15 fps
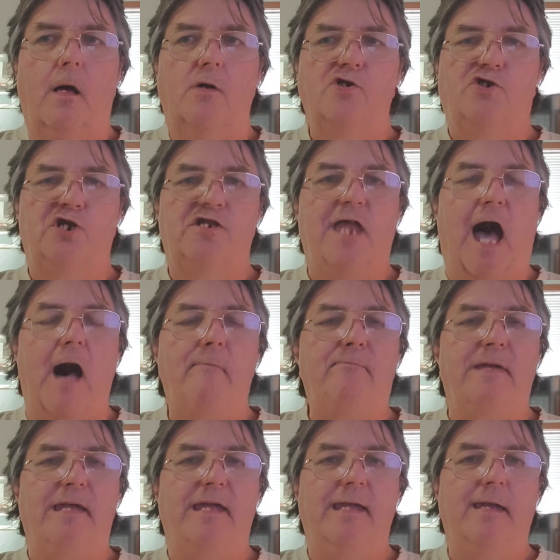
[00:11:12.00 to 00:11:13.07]
should not
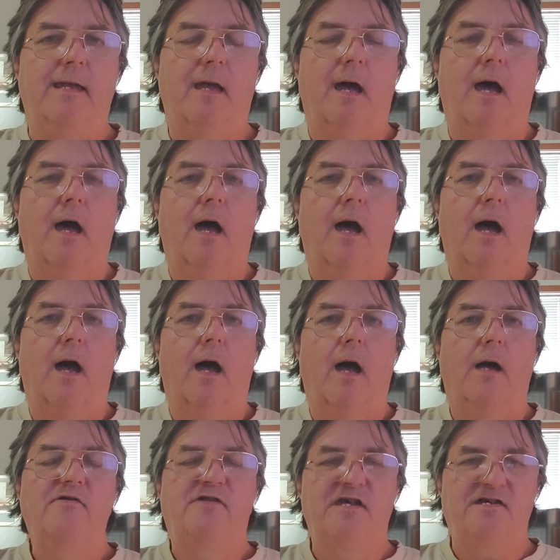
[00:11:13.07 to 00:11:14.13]
be
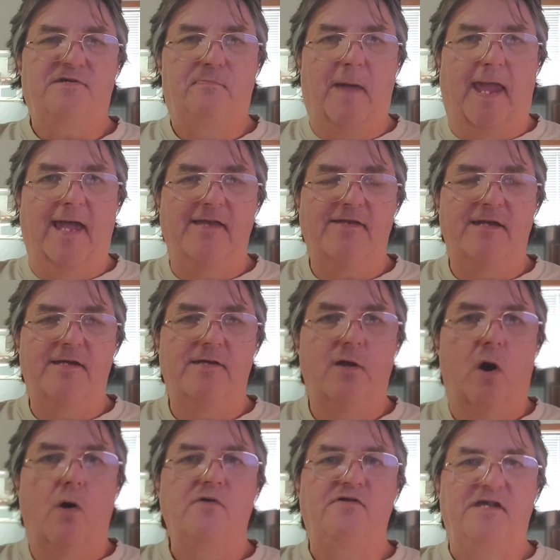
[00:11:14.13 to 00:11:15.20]
disbanded,
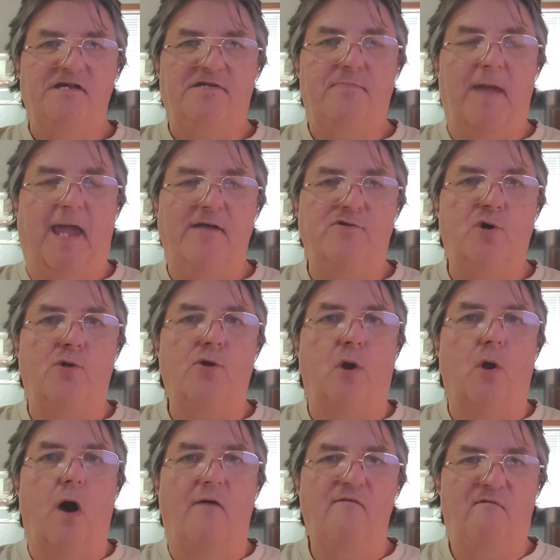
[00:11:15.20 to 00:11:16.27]
dismantled,
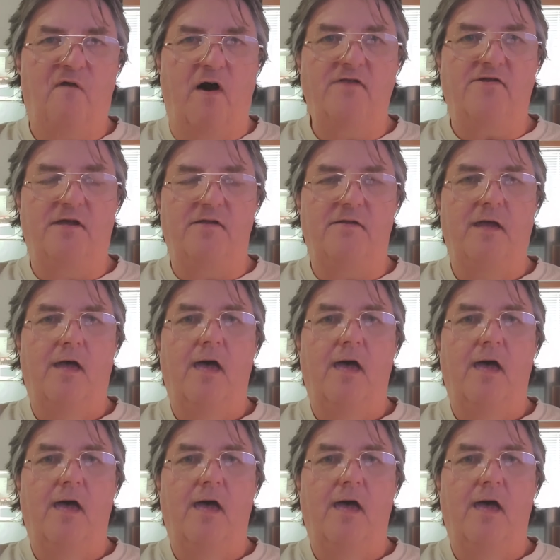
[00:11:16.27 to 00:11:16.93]
or unfunded.